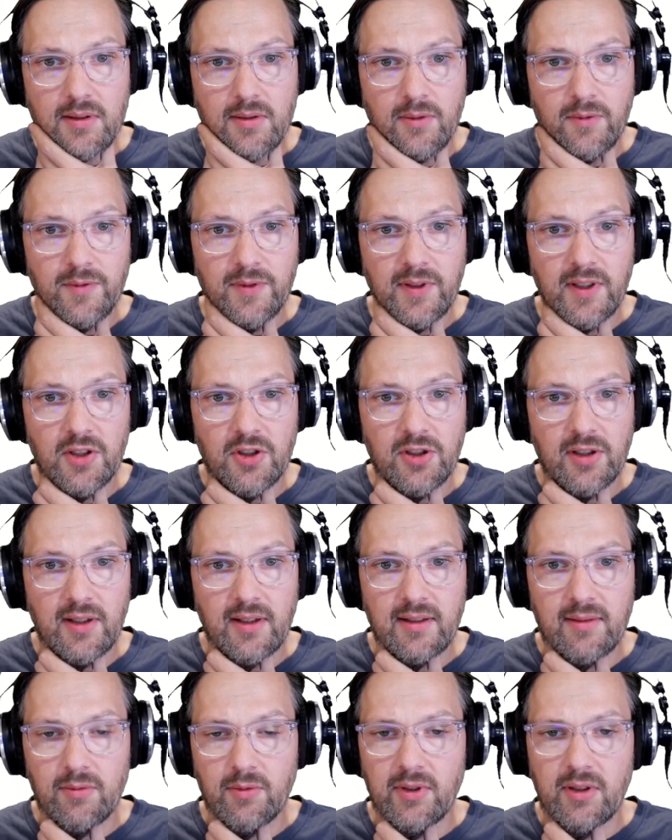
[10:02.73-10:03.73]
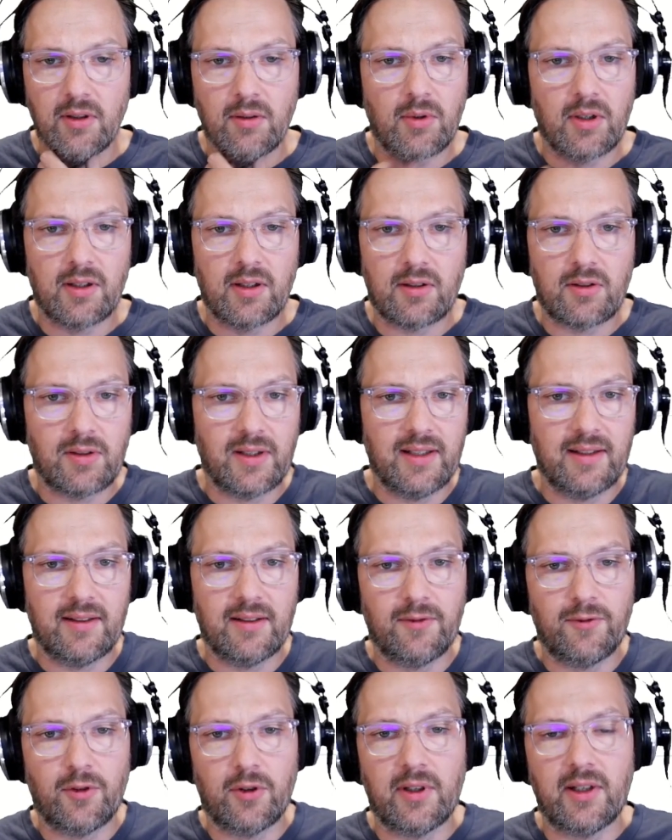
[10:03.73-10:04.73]
features. We don't want a tracing
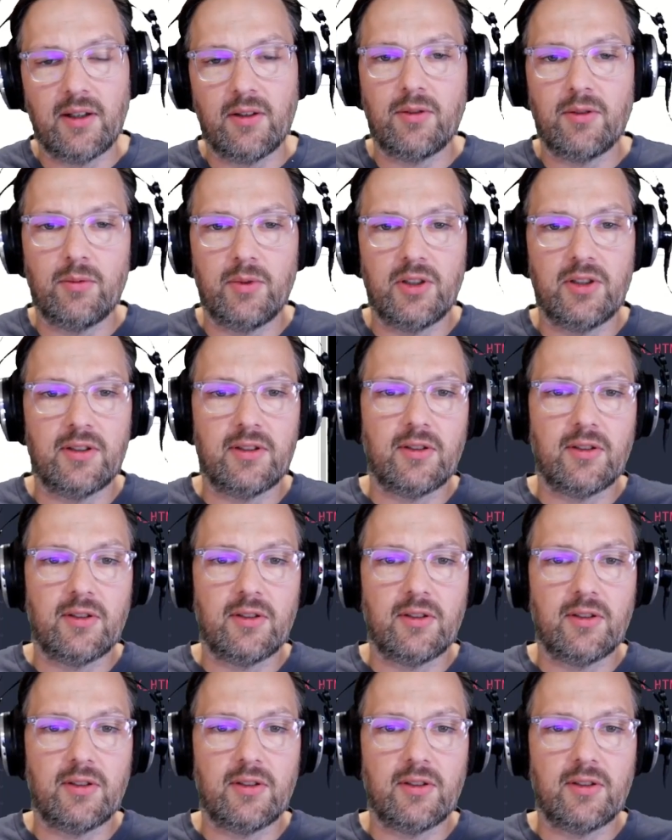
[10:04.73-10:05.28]
for now, so we're just